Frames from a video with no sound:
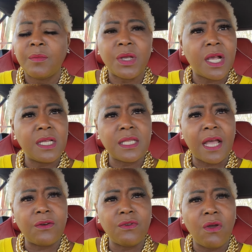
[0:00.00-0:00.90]
because I
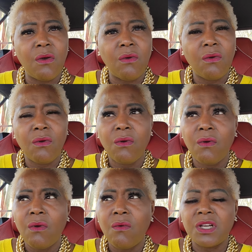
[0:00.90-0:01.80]
don't know
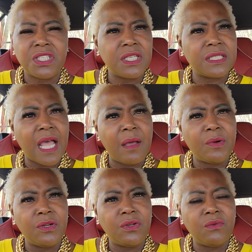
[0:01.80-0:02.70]
what she's
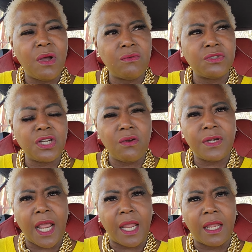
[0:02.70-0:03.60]
liable to do on show
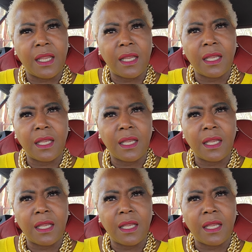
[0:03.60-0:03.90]
day.